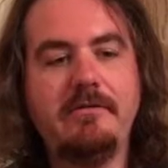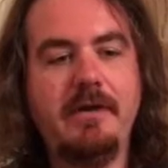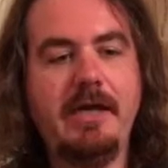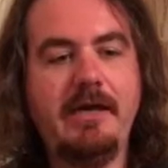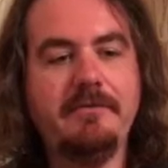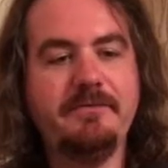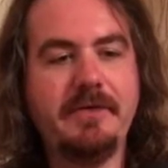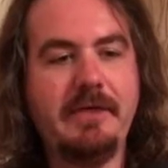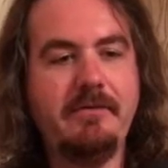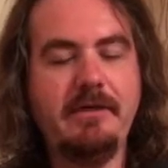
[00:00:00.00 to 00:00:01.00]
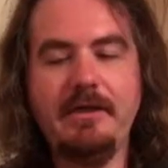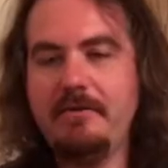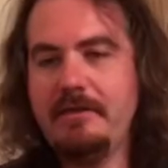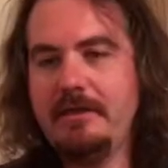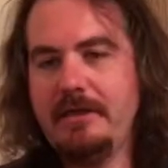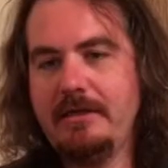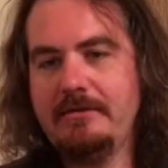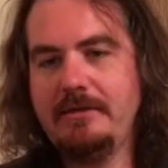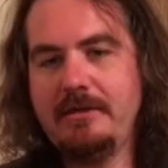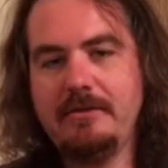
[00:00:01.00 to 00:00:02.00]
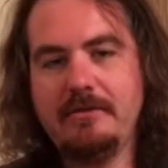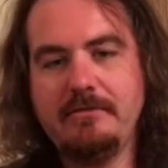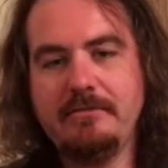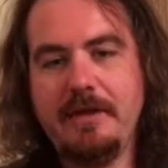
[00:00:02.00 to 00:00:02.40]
Man, I really, you can